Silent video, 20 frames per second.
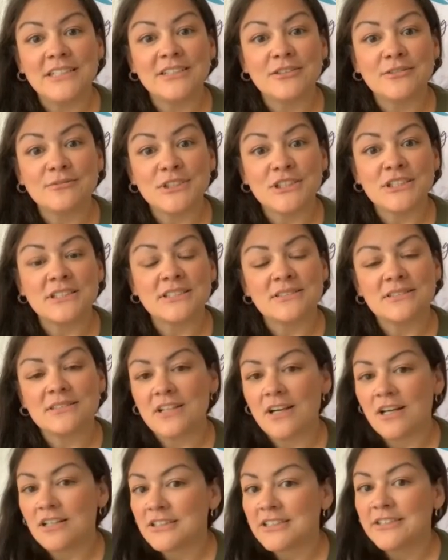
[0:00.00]
just
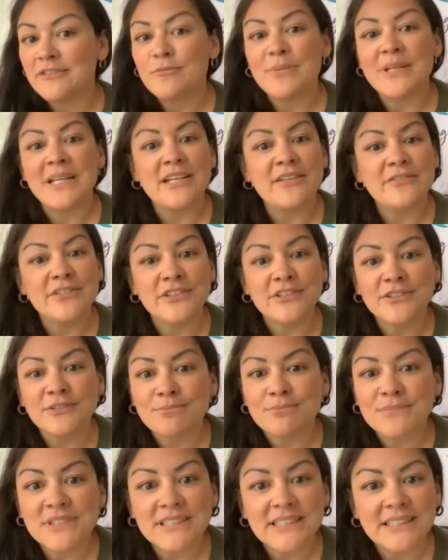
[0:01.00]
cognitive behavior
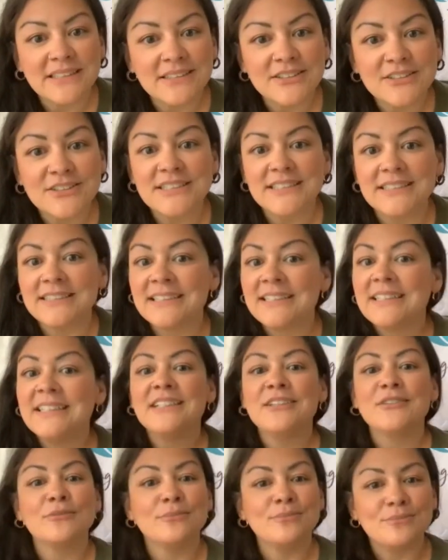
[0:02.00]
skills, and,
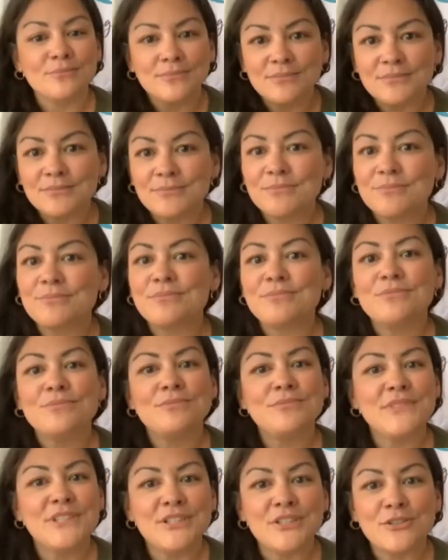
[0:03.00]

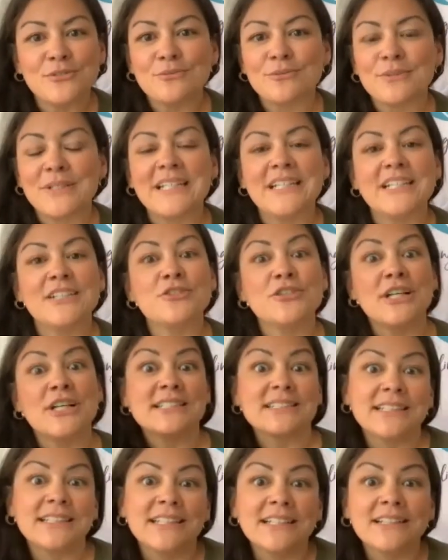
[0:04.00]
readdressing,